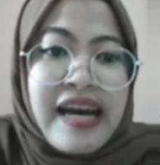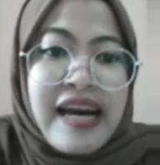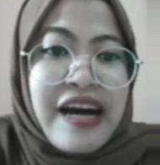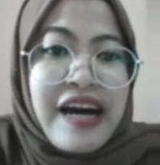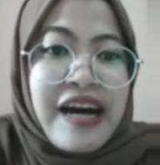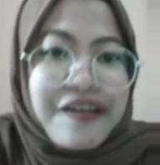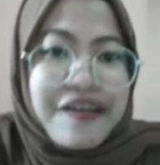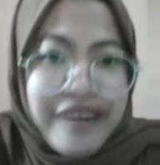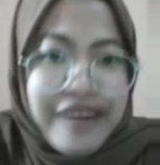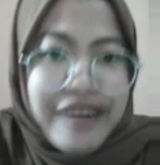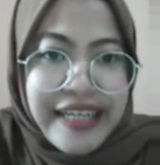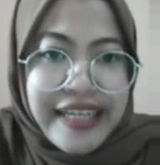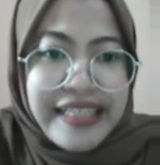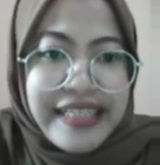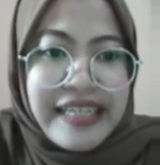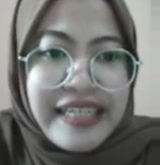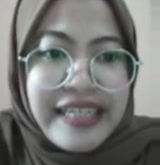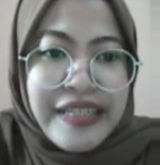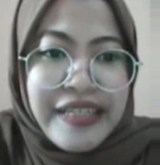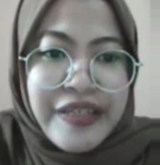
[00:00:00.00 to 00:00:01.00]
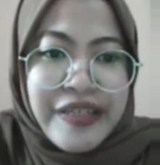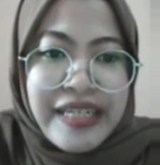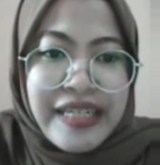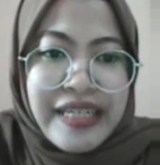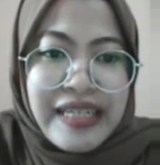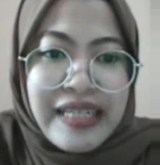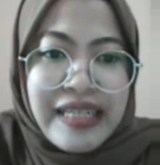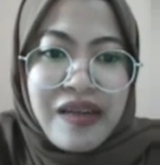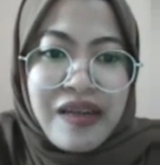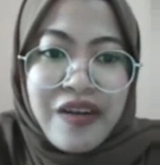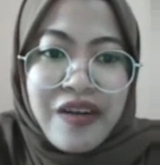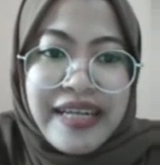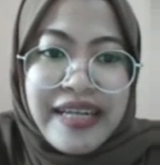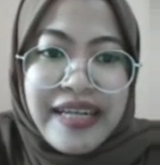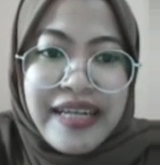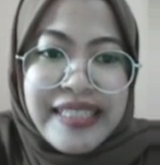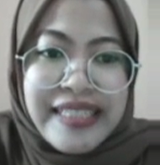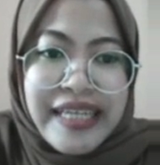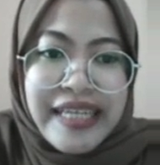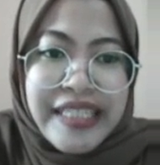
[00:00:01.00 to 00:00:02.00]
affect the rhetorical
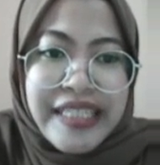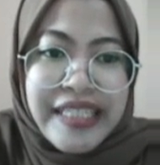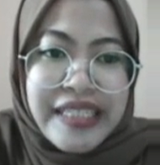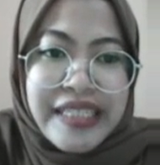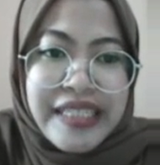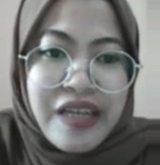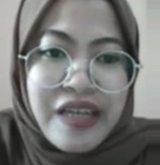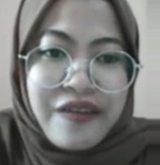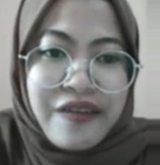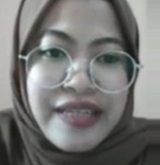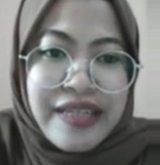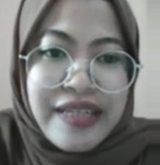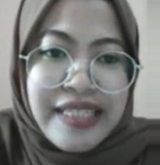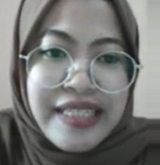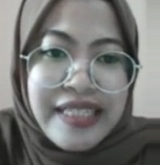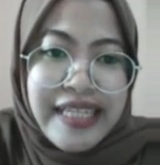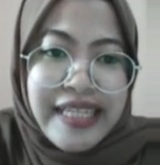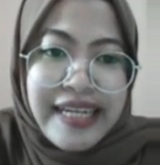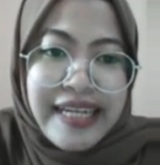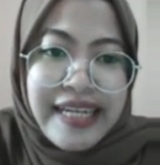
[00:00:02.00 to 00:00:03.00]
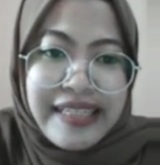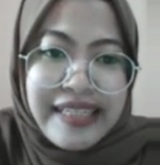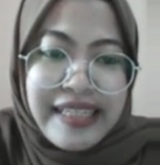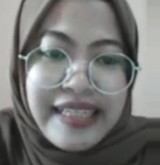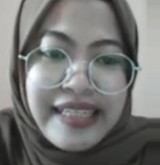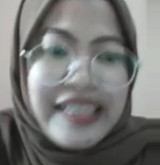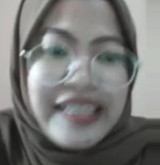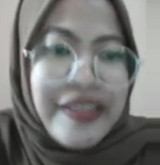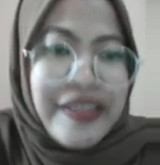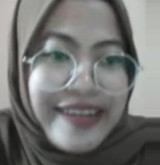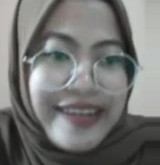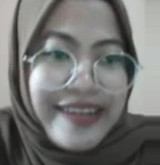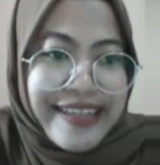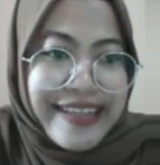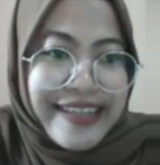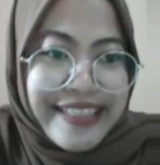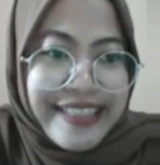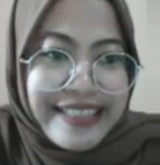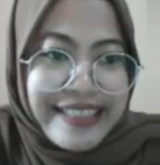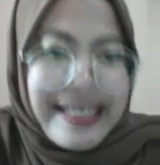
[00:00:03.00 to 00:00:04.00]
organization of research article
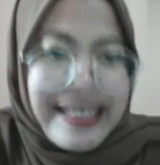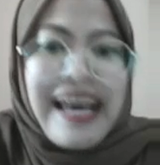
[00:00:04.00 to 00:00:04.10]
introduction.